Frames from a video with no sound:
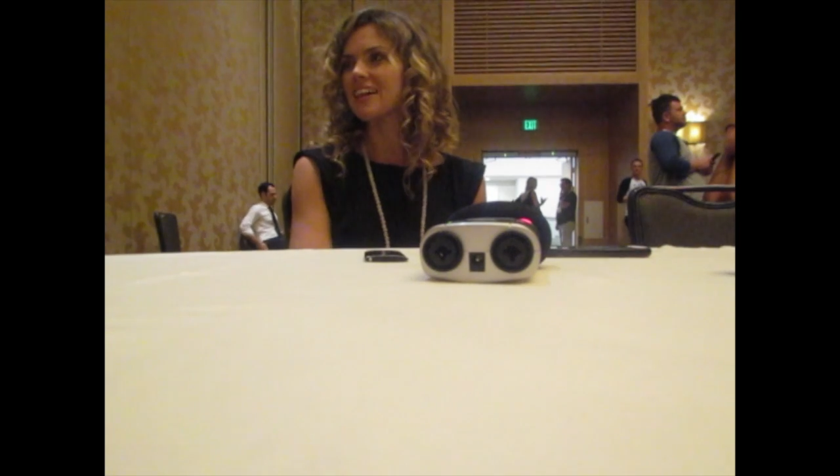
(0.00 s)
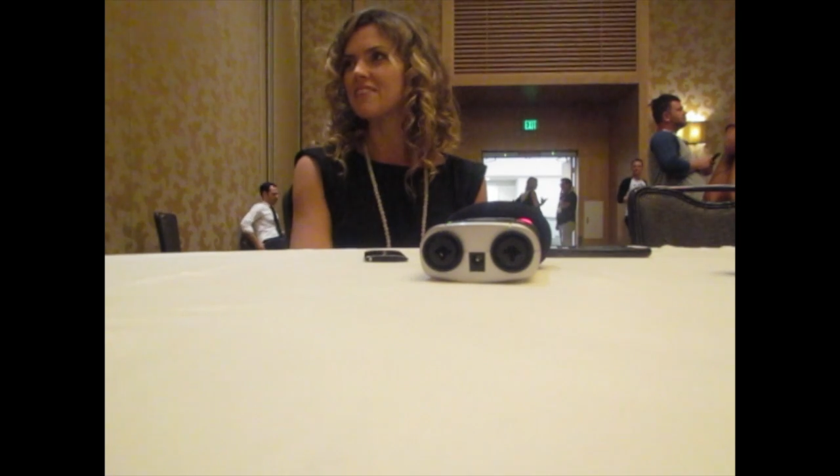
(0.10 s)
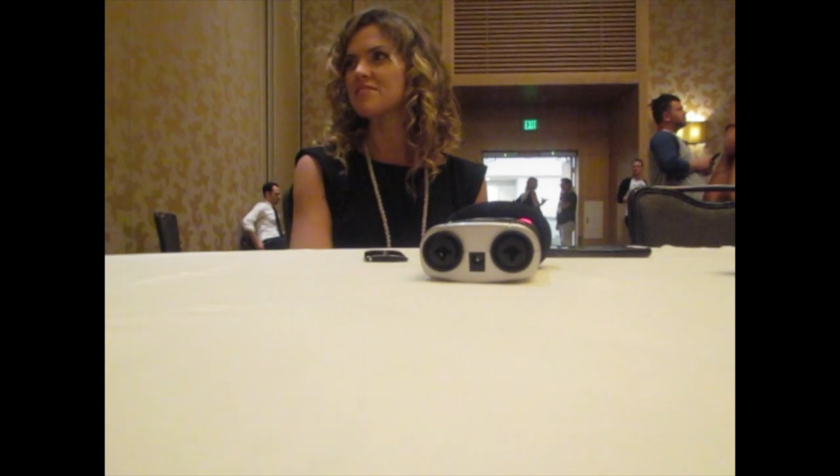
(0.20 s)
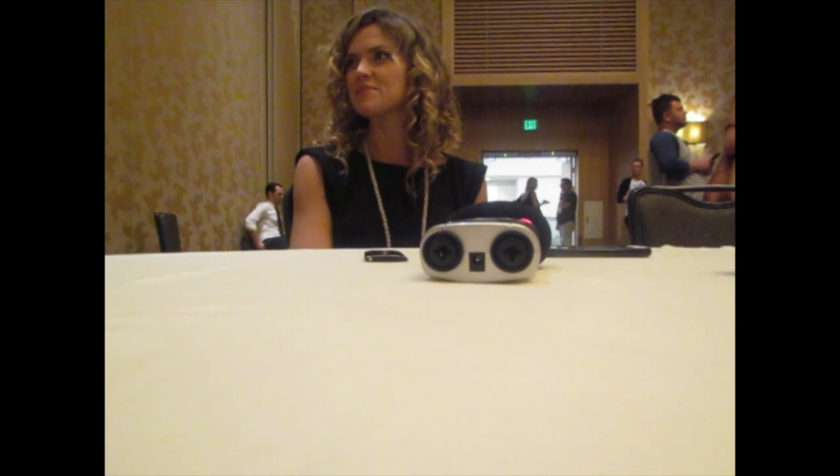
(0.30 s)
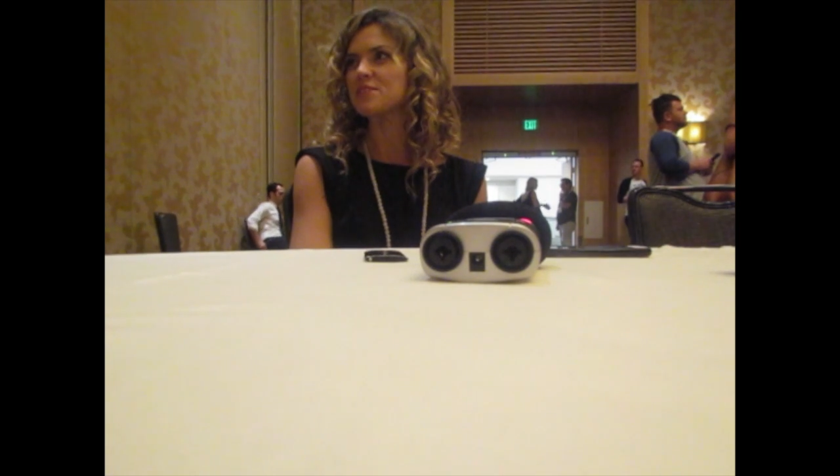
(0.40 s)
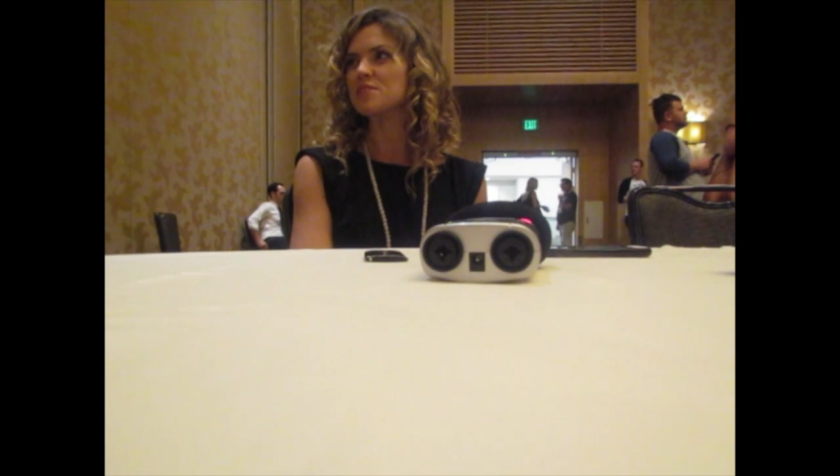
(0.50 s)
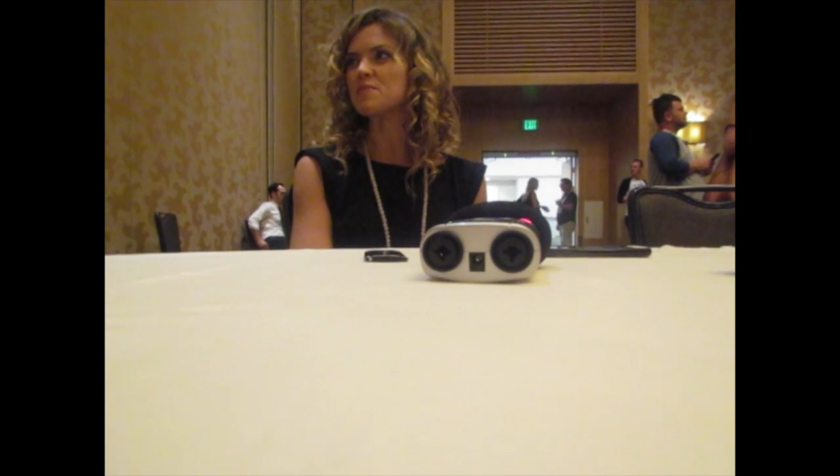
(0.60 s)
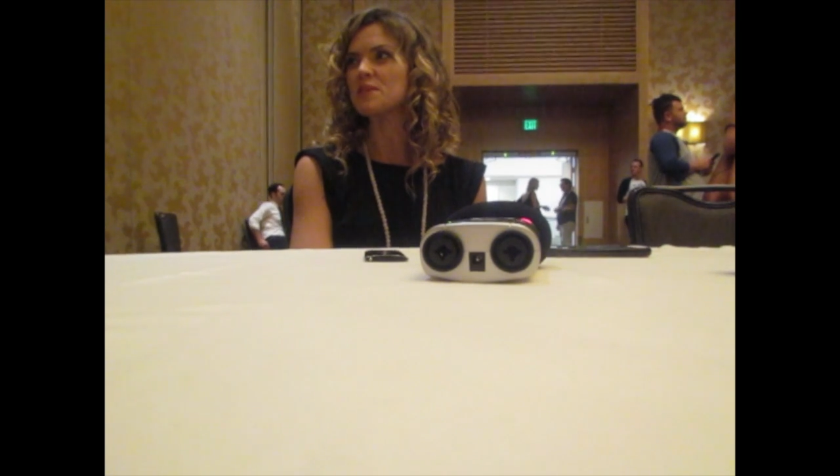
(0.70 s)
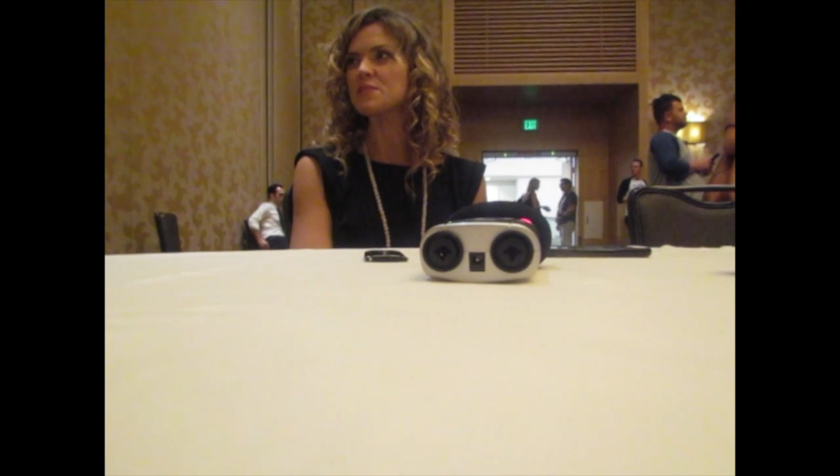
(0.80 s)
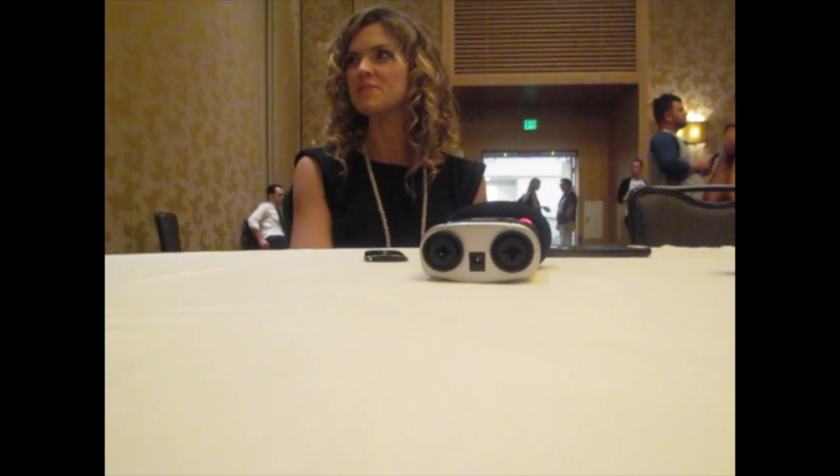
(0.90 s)
life as much as
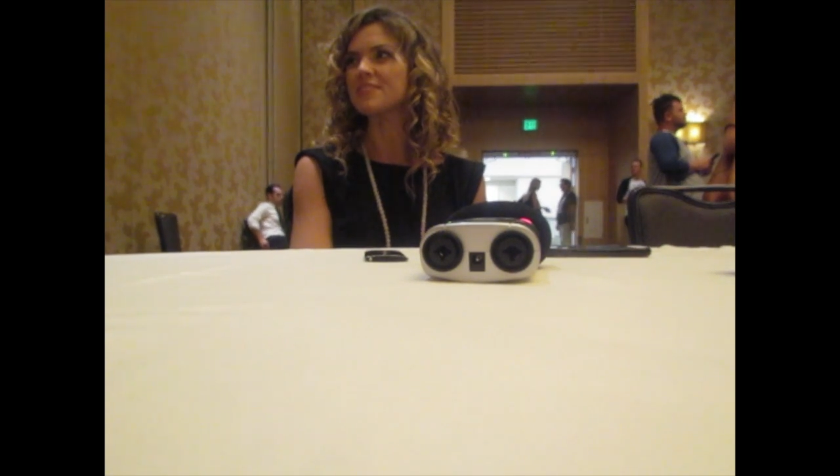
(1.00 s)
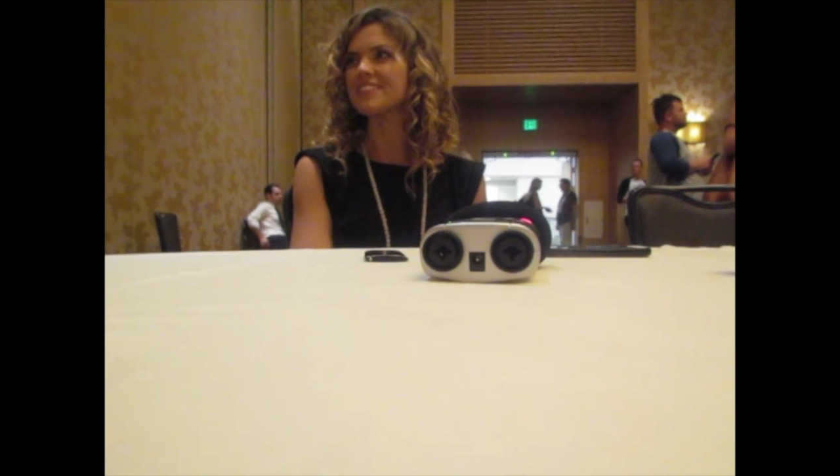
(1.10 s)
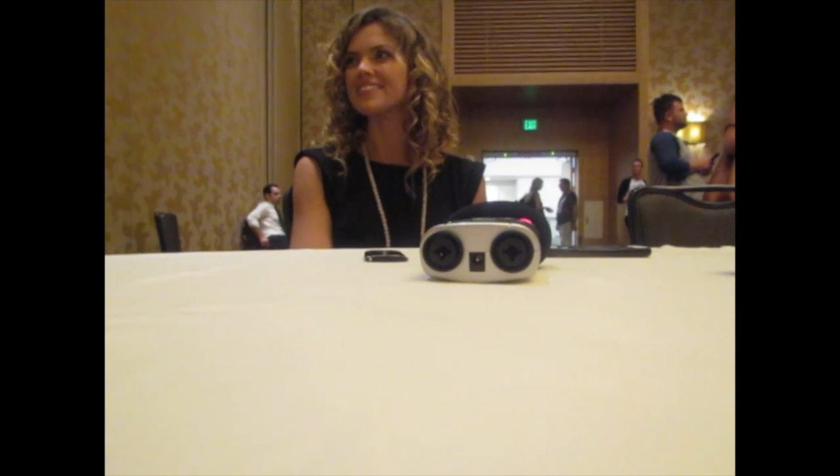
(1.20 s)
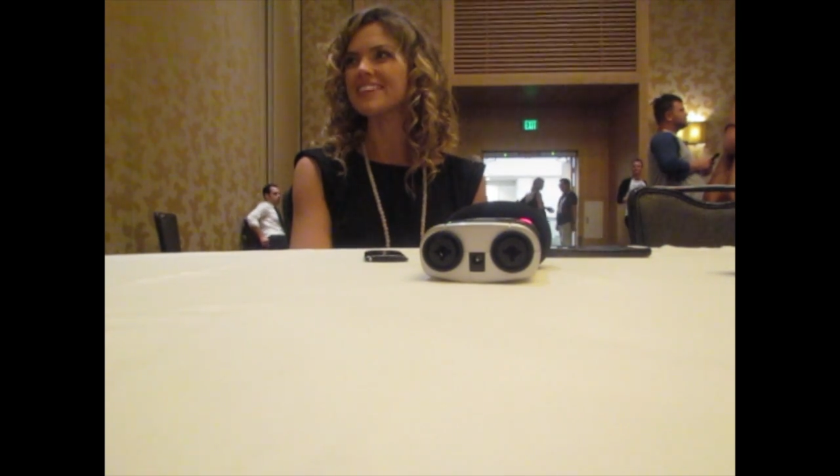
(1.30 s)
possible.